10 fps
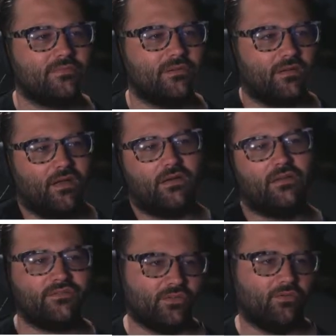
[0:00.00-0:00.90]
I don't
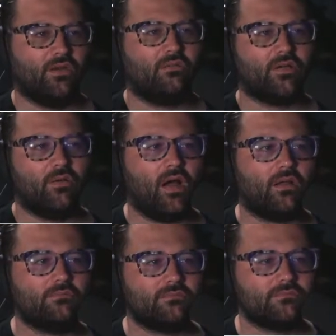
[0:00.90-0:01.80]
know, do whatever you
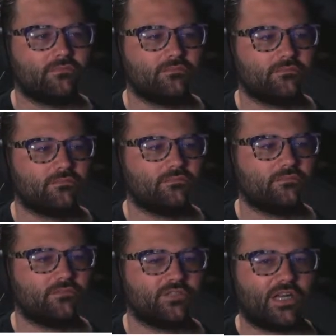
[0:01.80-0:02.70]
want.
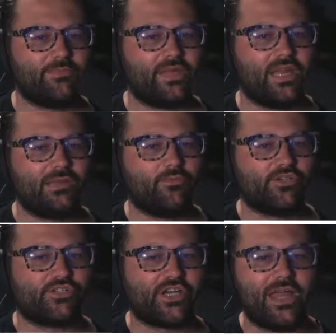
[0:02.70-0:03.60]
Should I be getting more
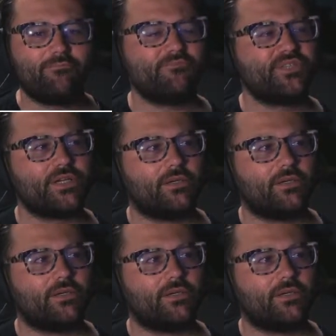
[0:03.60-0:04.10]
gems?